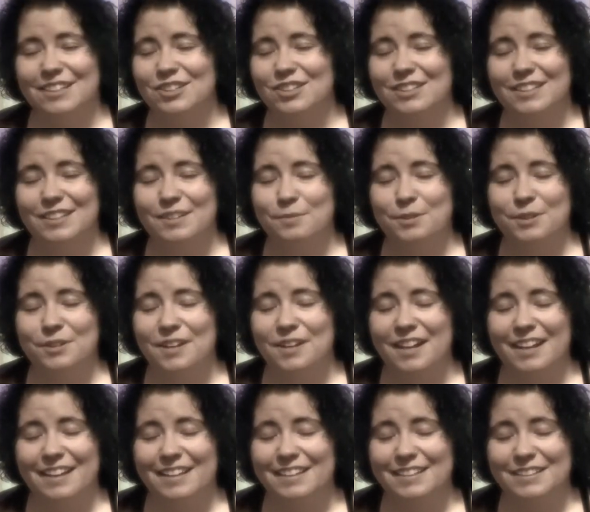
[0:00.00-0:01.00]
I just let me
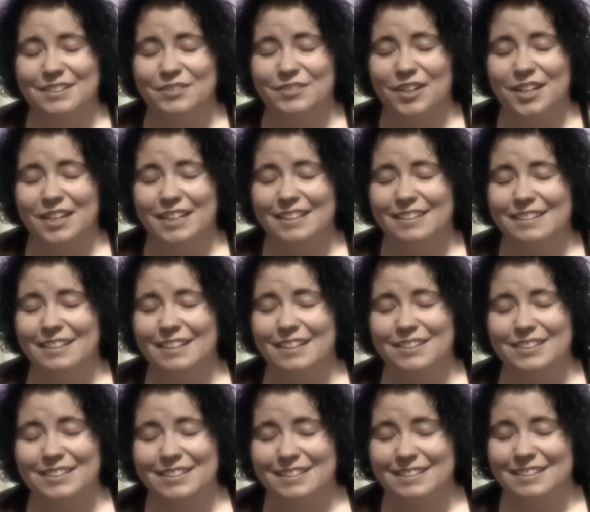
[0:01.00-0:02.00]
cry, it's fine. I
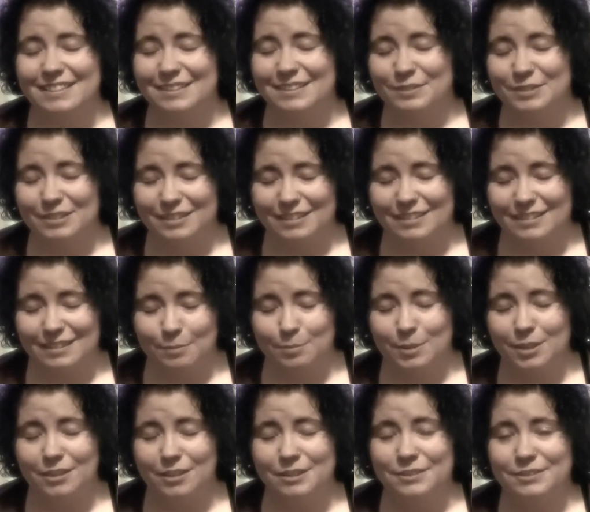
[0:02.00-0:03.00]
just, leave
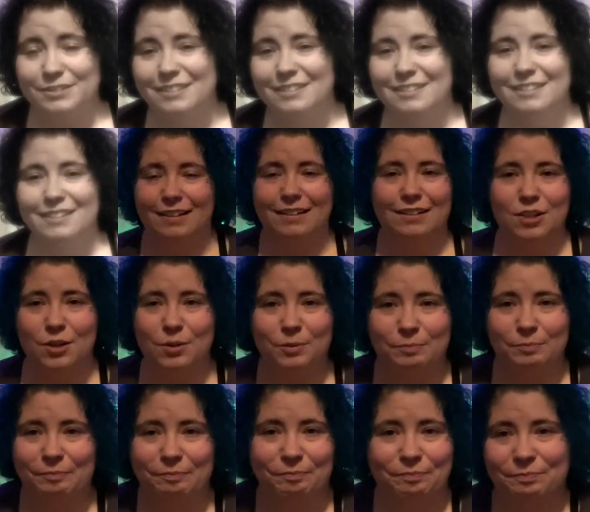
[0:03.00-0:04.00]
me alone. Nope.
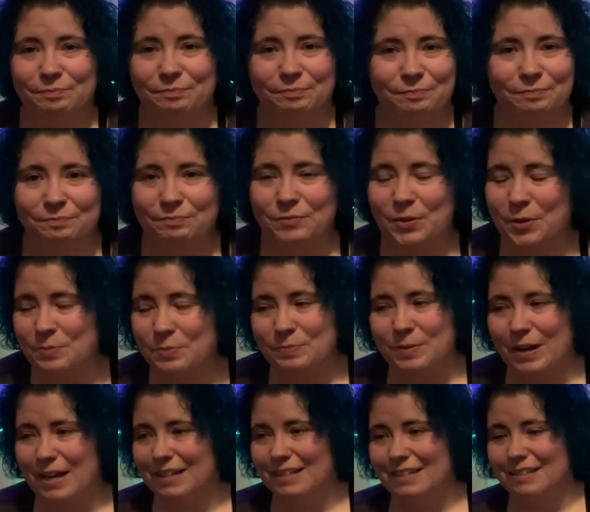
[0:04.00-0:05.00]
Nope,
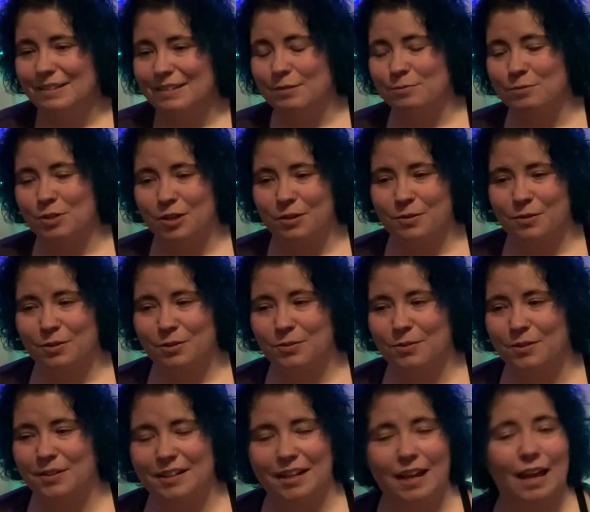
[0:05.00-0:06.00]
I am not going through
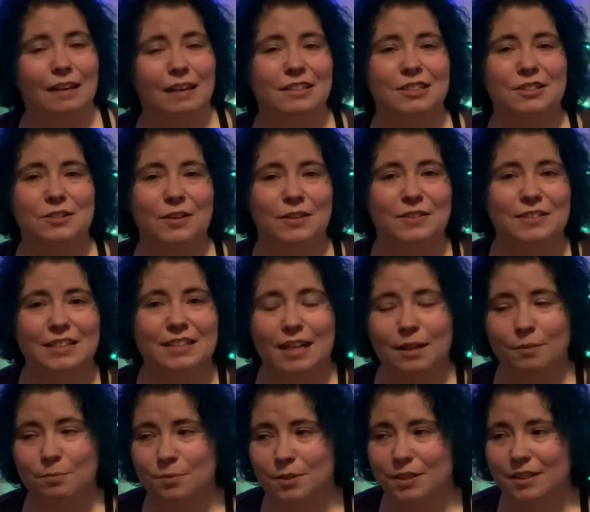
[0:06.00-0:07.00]
that again. So I was
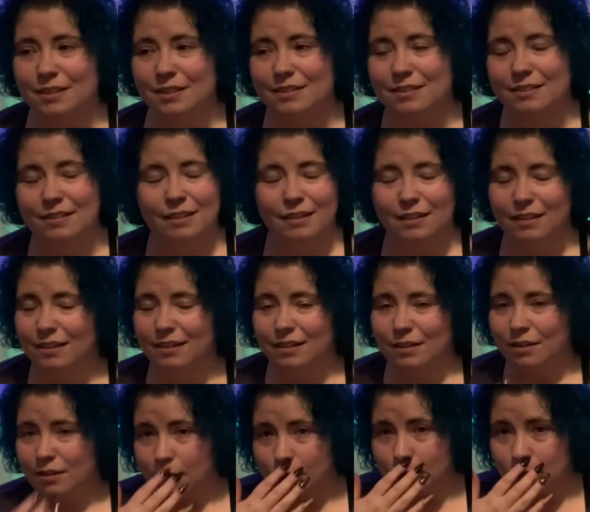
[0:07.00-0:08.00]
like, please
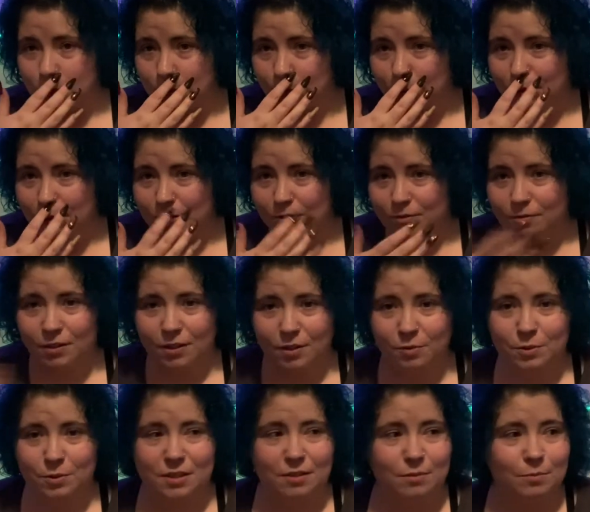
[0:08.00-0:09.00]
do what you do for like
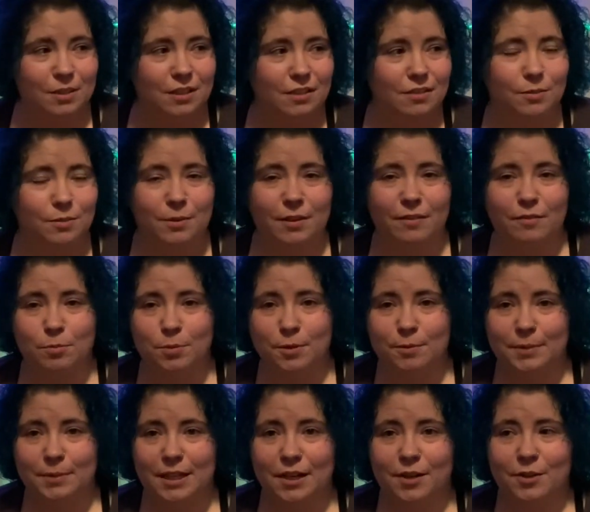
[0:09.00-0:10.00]
wisdom teeth or whatever, put
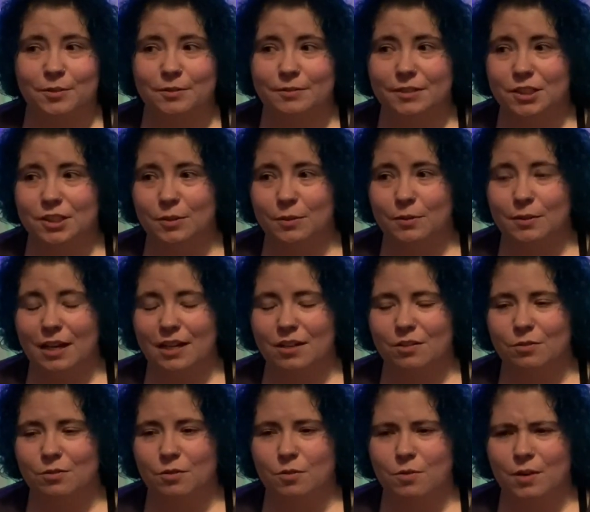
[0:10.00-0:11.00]
me out. So I
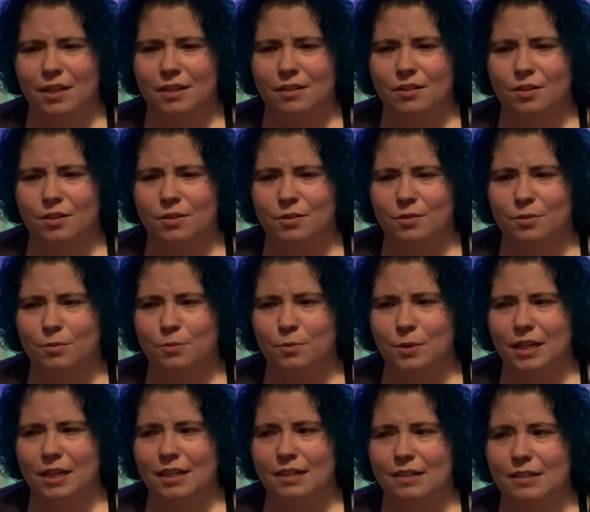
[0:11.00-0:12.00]
don't quite know
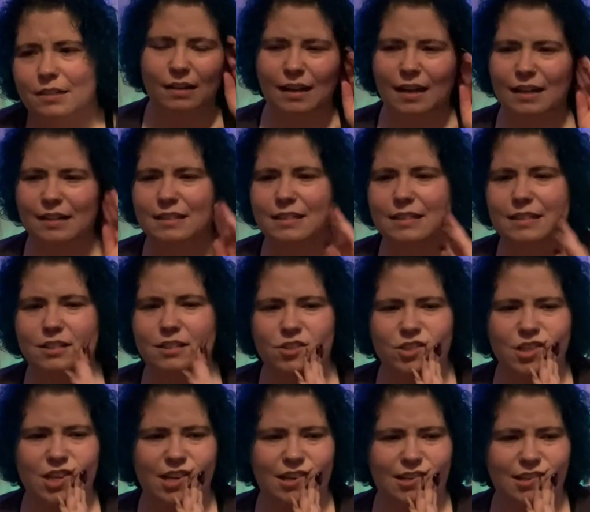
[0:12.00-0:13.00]
what
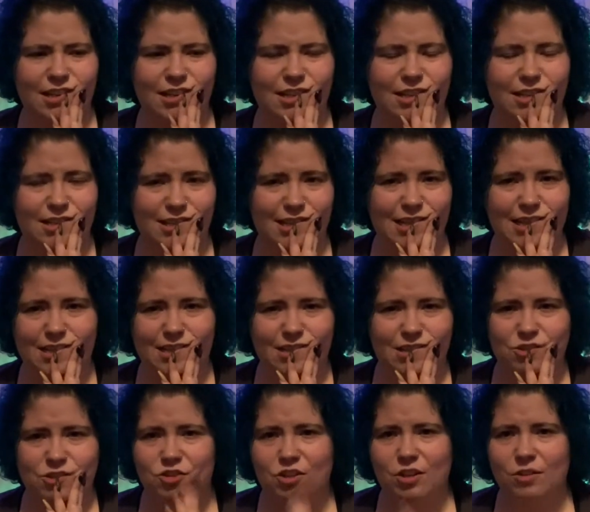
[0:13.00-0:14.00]
anesthesia, I think, I guess
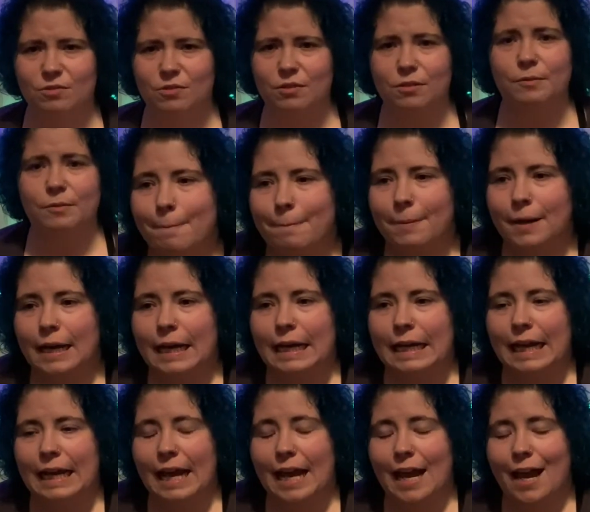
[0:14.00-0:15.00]
it's general, but
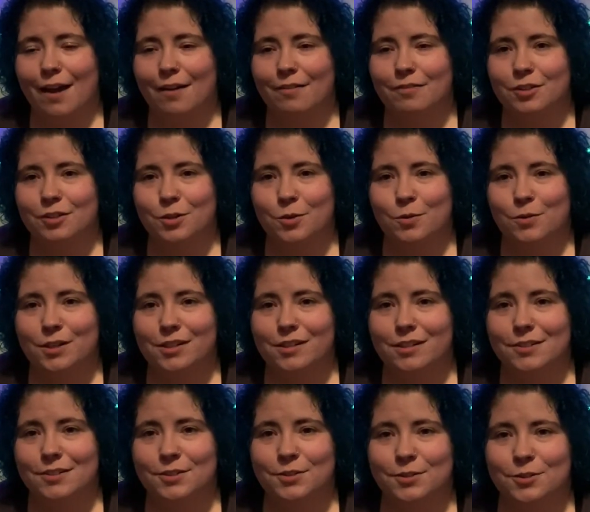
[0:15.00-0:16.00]
I have to go into
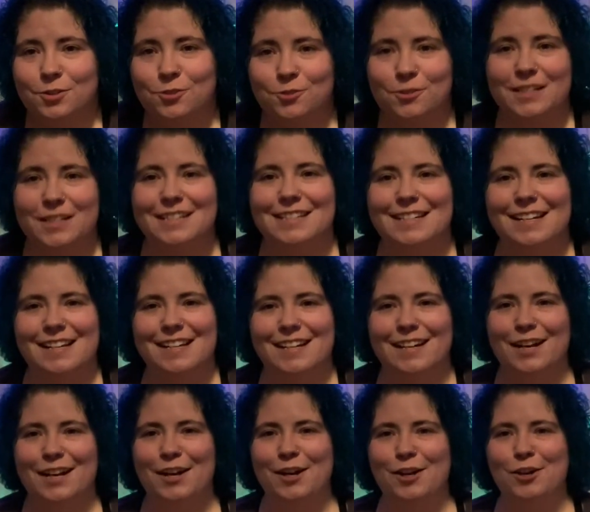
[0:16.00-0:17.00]
surgery
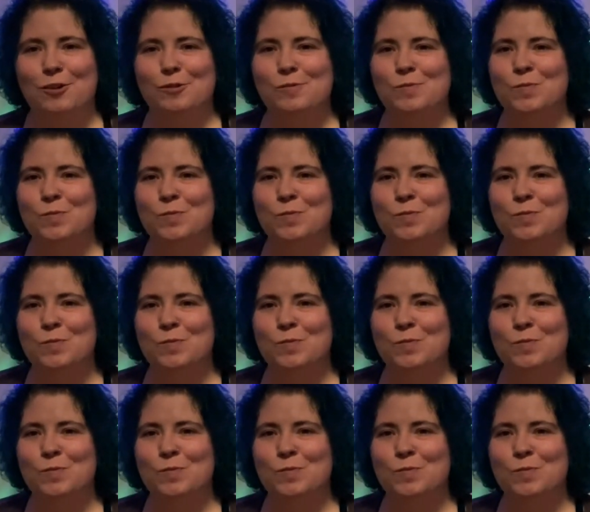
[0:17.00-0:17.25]
daycare.